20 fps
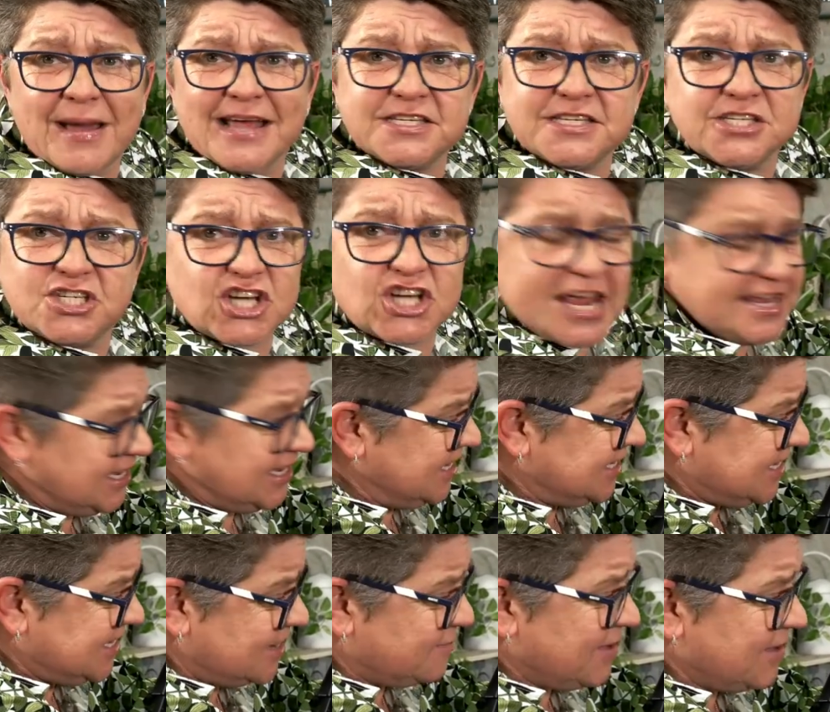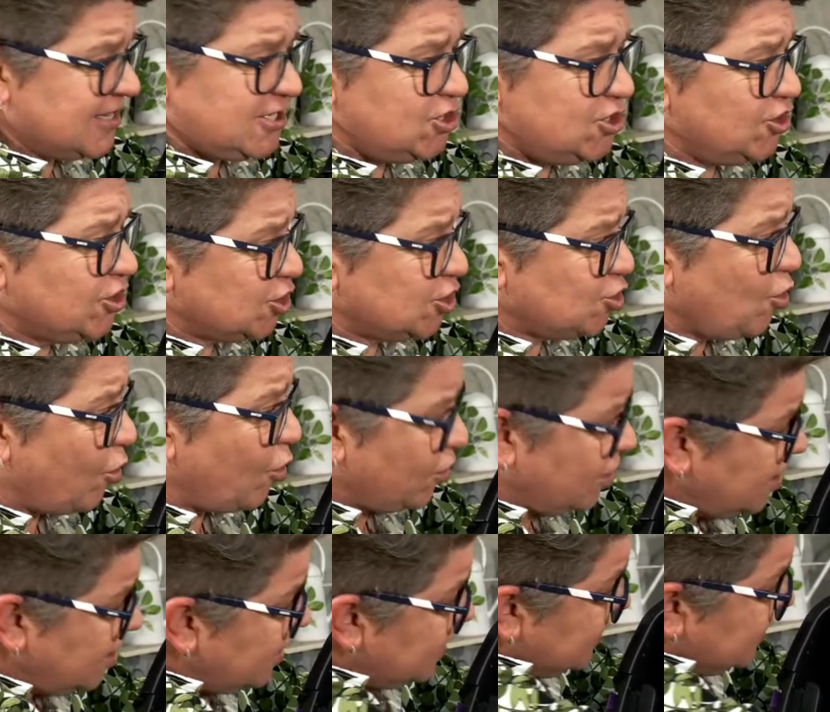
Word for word: Mason's shaking his head. Mason, you can talk.